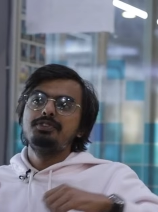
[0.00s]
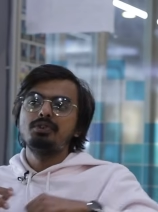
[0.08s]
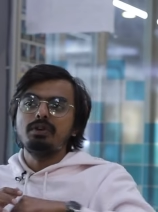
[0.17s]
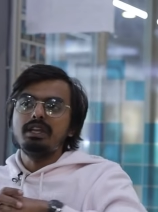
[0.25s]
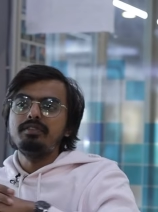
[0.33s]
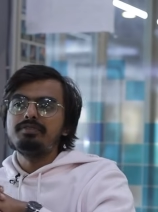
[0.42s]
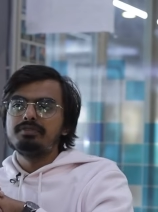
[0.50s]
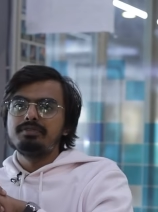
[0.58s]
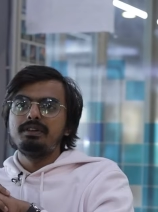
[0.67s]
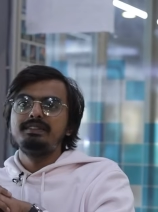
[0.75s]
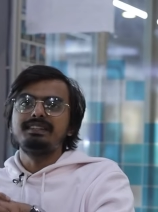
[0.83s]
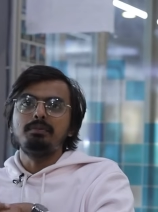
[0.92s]
So if
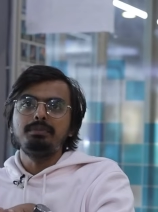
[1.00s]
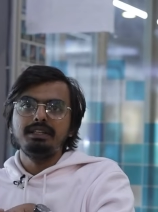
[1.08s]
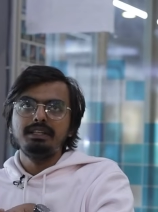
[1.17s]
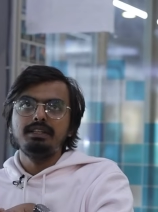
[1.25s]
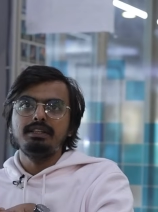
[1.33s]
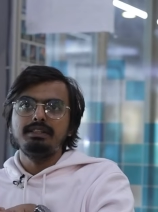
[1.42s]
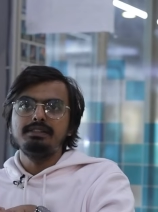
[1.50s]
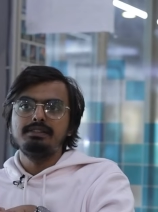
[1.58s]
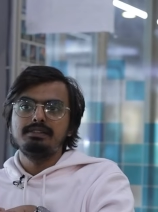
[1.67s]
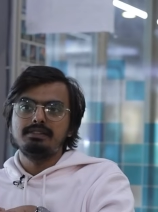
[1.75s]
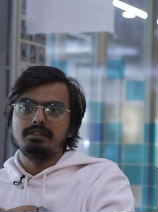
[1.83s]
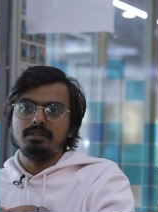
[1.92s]
somebody
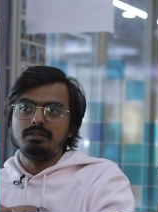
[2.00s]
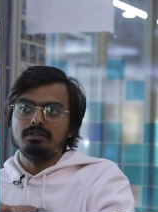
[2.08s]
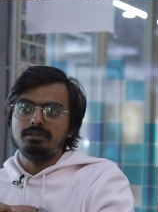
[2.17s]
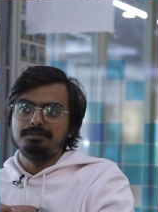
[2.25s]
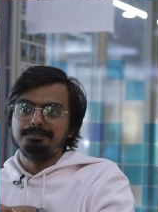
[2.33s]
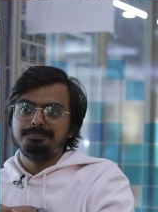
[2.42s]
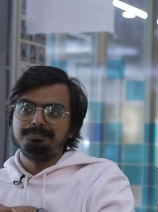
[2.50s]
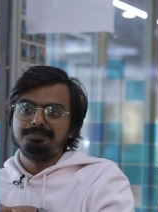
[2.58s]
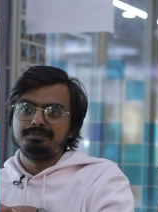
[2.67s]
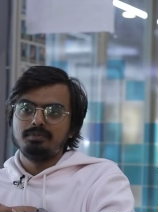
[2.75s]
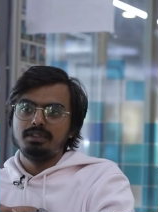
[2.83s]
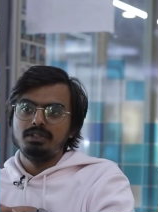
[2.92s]
is
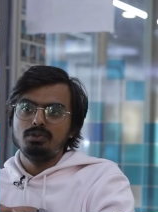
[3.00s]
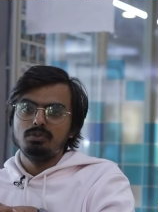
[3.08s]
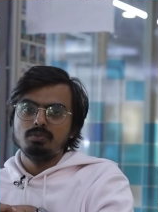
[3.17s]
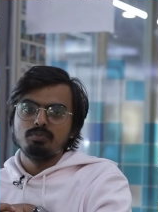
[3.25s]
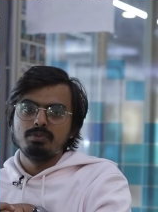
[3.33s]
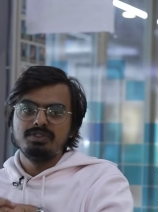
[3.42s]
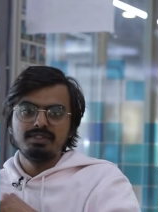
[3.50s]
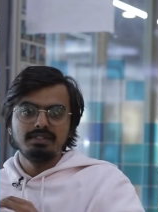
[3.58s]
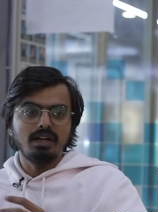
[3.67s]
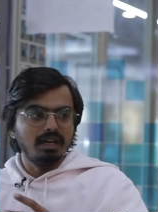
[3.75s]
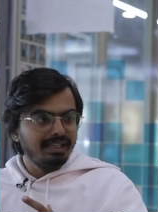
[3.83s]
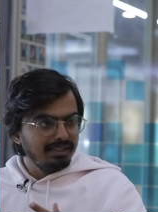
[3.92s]
you know,
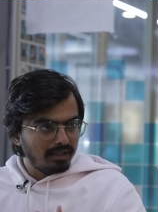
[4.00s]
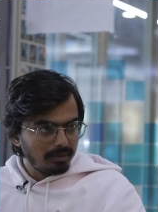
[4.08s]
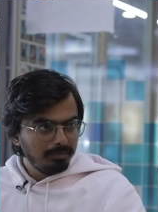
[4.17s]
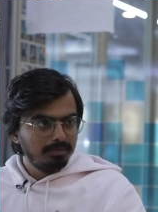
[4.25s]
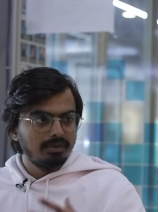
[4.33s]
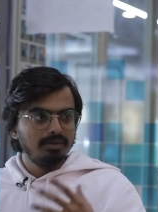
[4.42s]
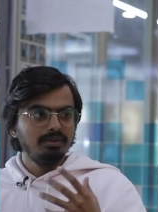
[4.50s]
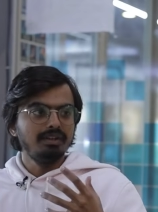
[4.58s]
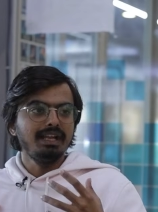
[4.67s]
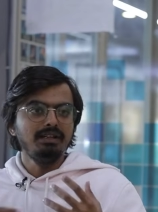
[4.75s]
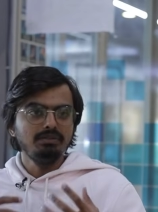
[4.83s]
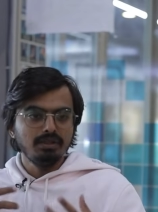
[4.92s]
starting up, yeah,
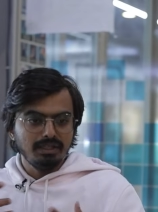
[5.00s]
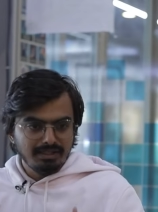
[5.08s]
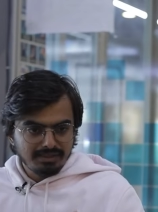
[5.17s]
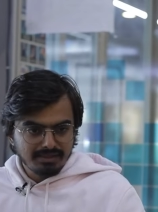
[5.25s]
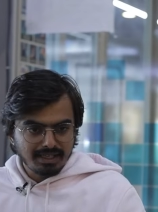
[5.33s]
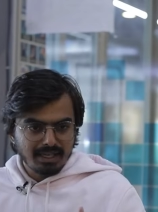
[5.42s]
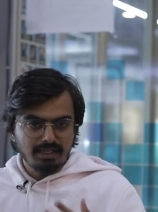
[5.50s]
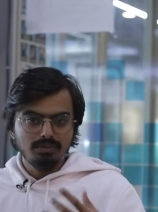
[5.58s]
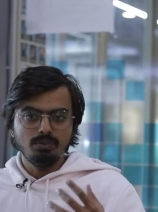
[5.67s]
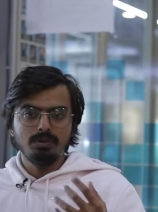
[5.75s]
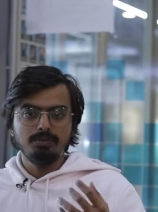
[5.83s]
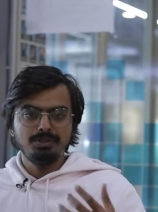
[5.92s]
trying to understand
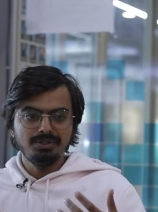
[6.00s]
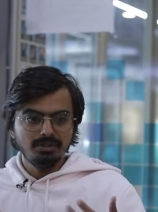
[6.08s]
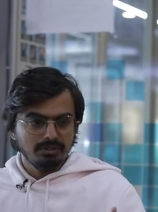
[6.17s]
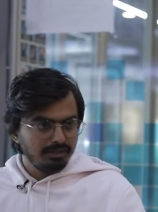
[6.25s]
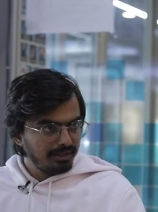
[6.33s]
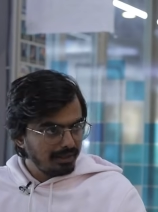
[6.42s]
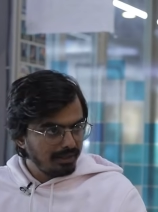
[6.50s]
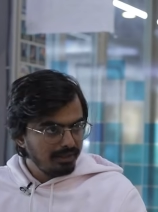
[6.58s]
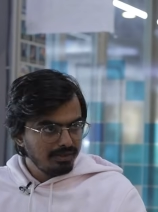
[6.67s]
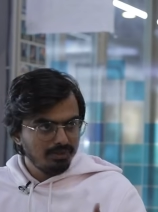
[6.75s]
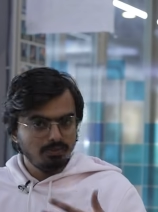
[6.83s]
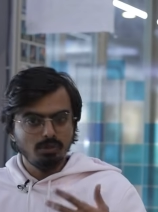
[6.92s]
what machine learning
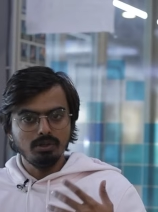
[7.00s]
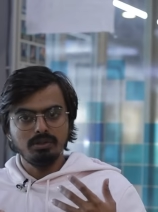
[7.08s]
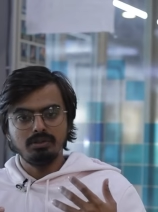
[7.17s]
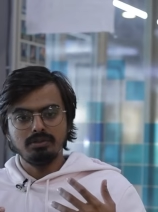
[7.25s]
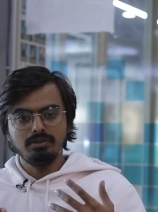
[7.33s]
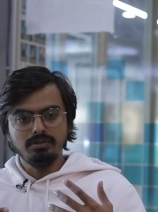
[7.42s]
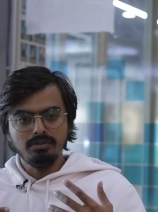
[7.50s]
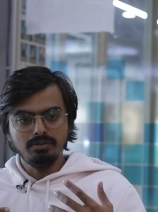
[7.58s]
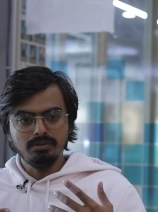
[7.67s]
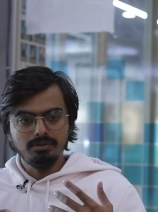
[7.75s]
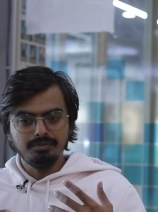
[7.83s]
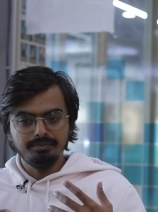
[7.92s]
is, what
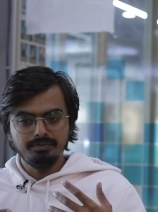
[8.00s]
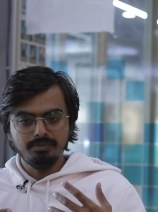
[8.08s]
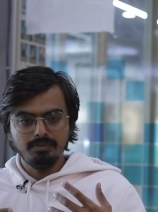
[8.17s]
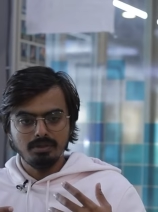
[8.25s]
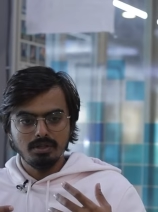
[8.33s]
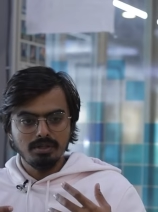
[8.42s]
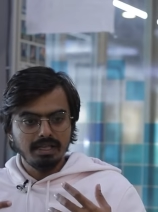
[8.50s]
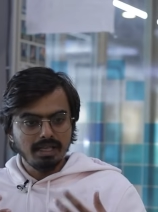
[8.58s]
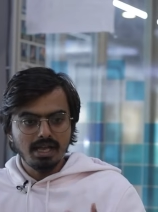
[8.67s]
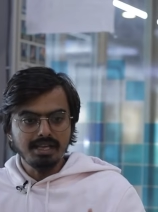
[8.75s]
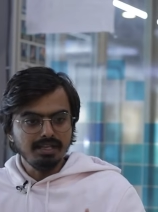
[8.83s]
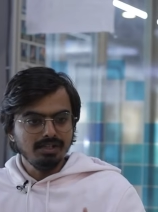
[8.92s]

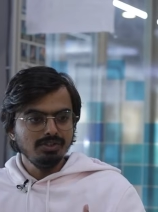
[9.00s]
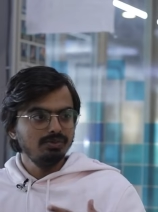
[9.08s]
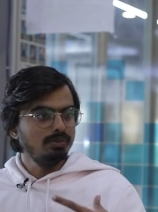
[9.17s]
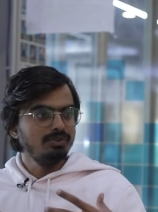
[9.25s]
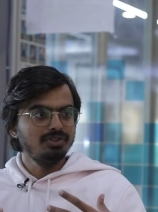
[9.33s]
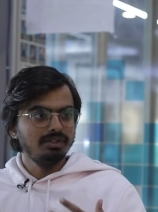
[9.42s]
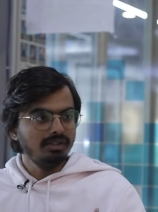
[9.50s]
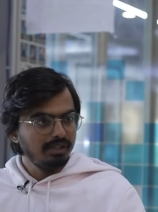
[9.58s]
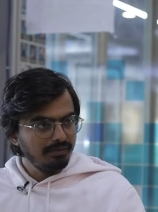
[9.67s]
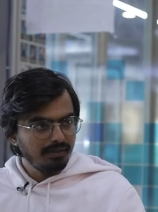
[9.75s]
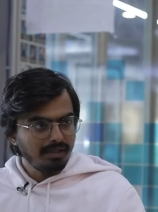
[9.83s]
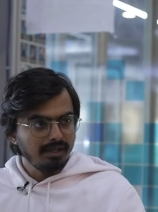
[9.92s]
AI is, what
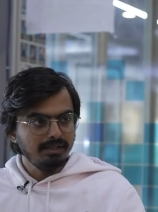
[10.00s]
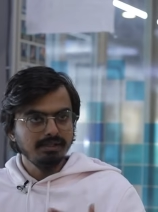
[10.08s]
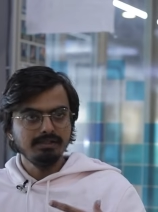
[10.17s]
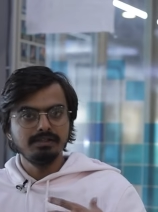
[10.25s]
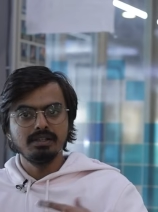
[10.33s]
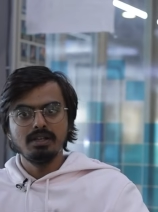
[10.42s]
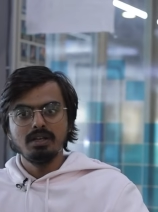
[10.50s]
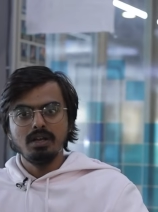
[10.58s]
generative AI is,